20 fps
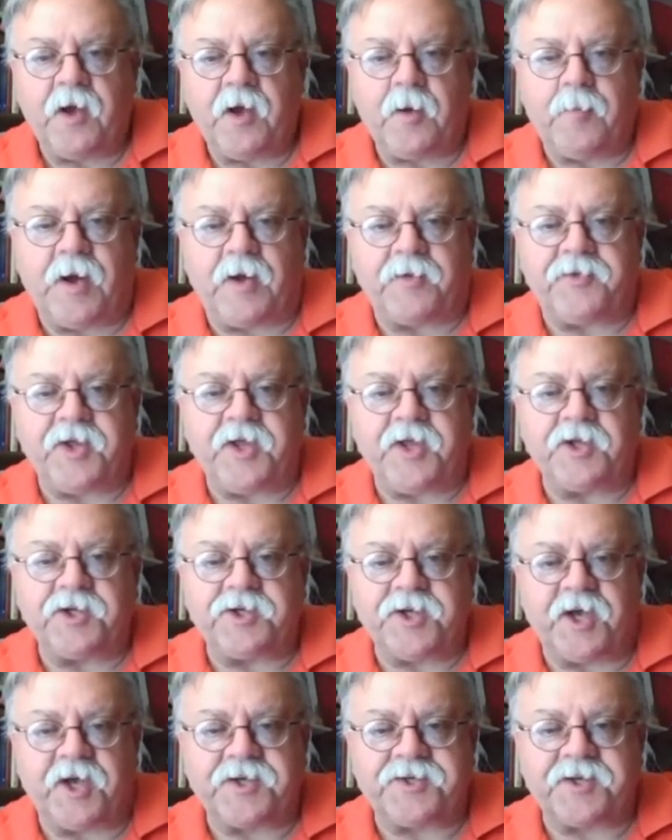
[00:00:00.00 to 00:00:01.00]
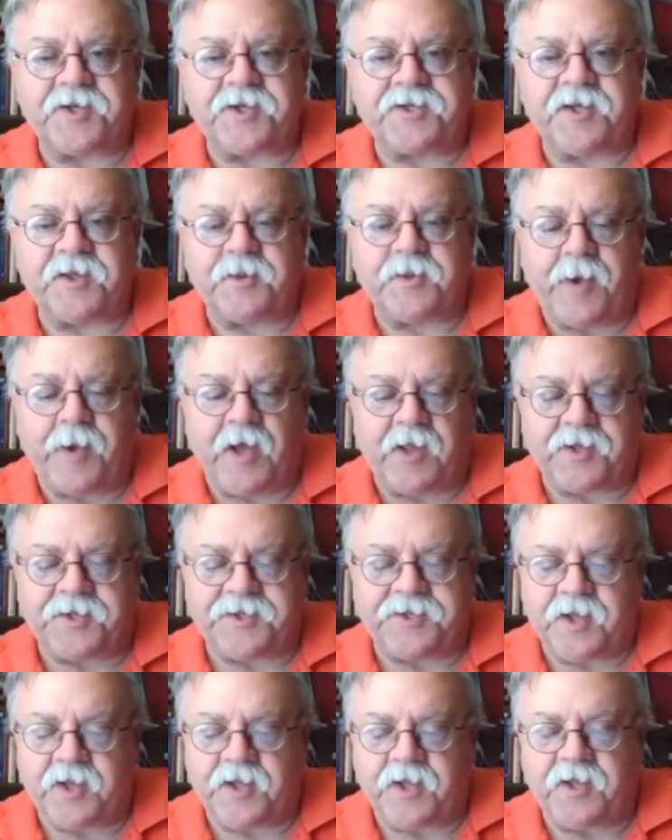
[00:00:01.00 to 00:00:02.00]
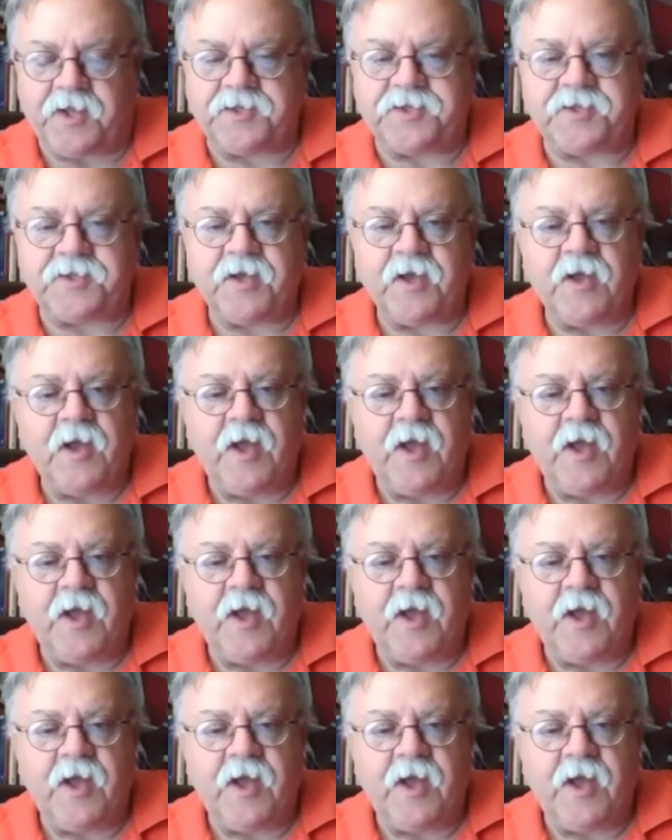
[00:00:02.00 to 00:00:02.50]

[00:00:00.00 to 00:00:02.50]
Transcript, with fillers: about the injustice to the Palestinians,